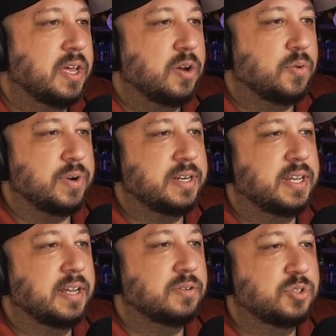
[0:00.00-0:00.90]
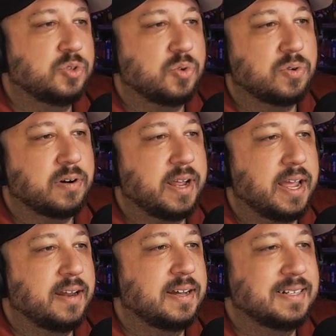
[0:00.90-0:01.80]
retail store,
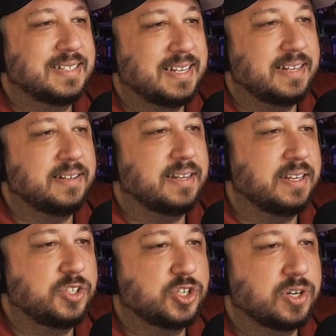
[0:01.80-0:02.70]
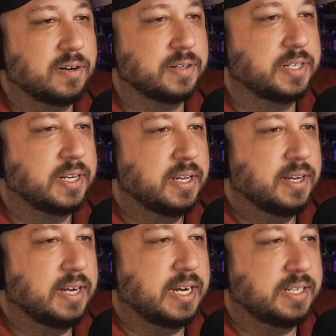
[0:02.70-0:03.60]
and attending church,
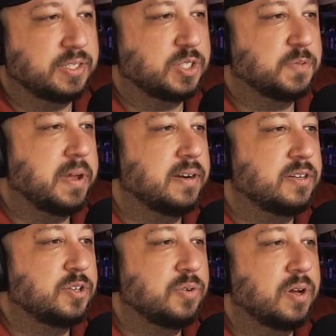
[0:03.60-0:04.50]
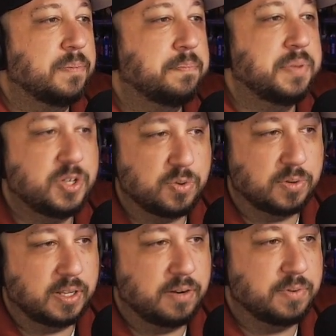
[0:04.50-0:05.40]
and is expected to
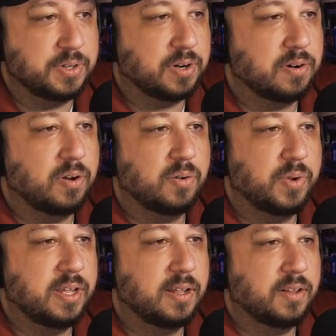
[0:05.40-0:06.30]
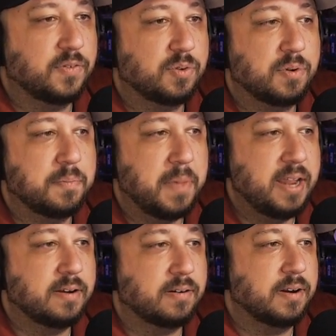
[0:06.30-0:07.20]
habitually return on weekends for the
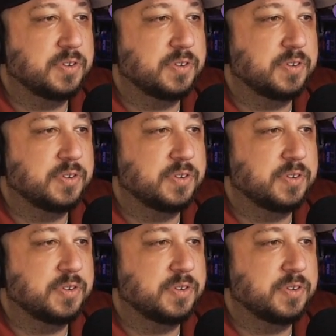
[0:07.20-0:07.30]
remainder of his